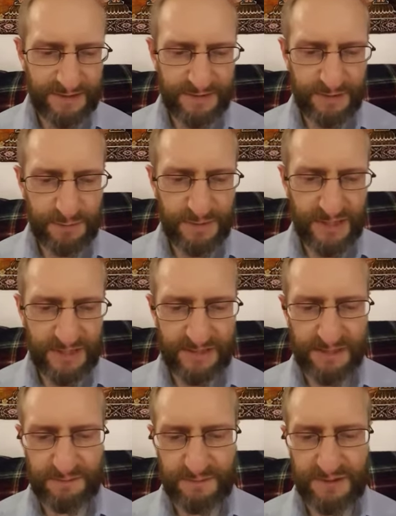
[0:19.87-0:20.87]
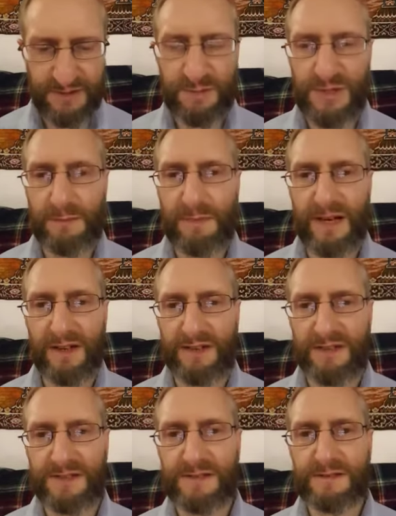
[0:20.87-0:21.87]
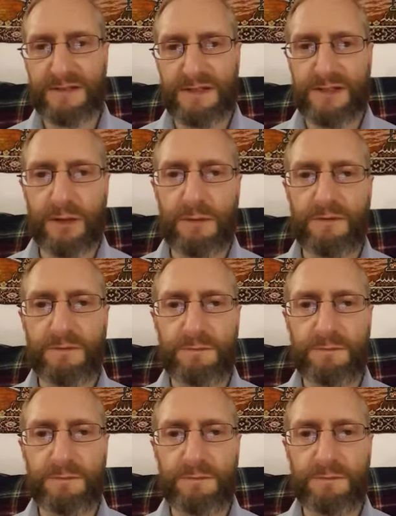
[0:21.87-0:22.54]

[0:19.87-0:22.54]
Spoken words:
subject matter that's gone